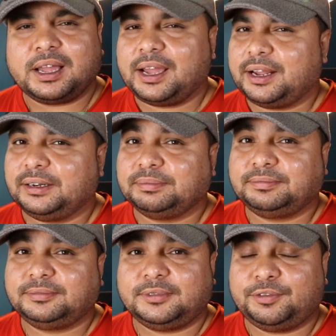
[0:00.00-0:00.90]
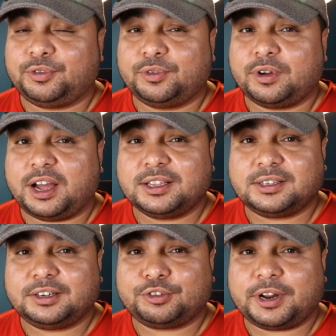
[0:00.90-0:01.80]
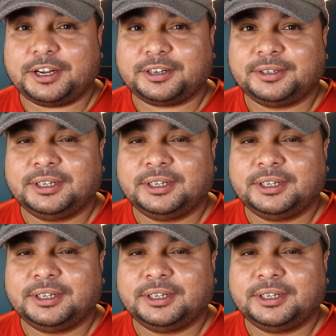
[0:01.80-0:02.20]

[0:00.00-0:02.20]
and if you answer it right,